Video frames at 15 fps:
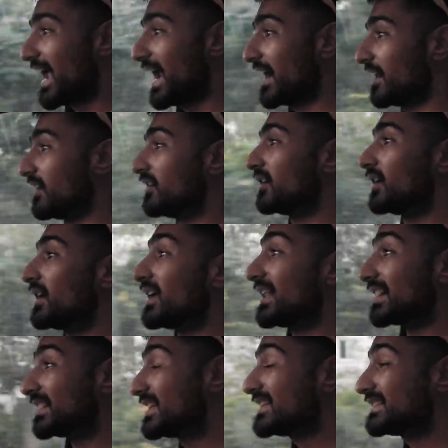And
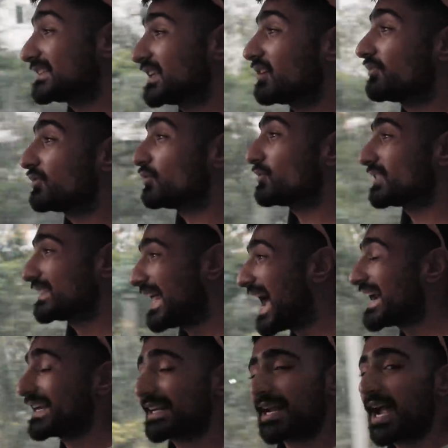this gives you
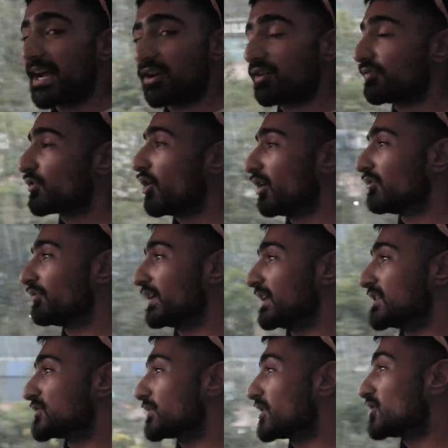that kind of
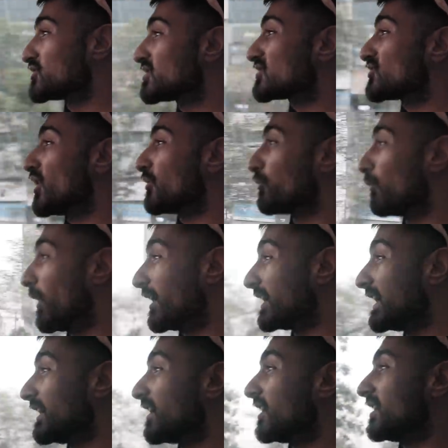confidence where you're just not
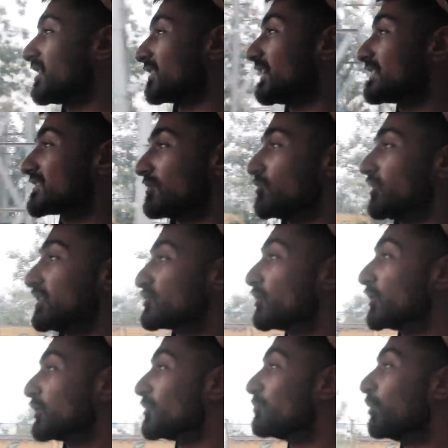worried that someone is
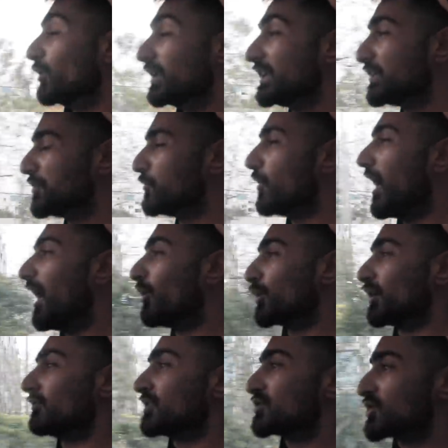going to bully you
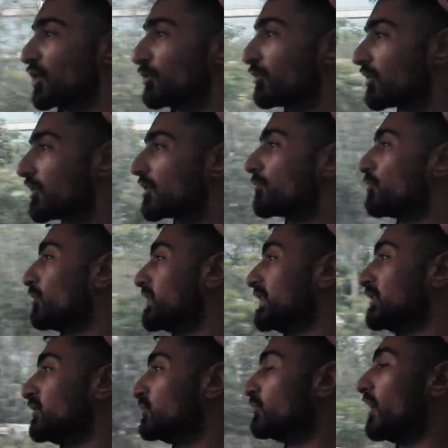out of a chowk,
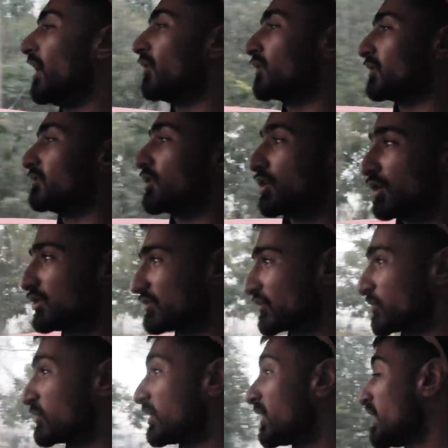bully you out of a
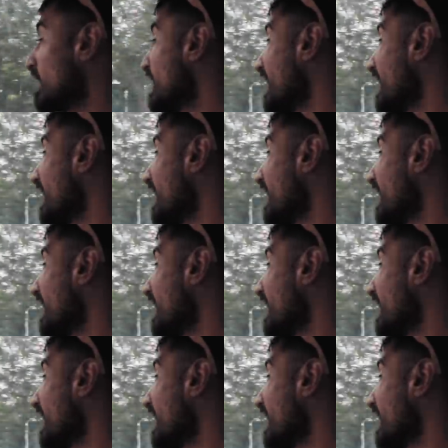crossroad.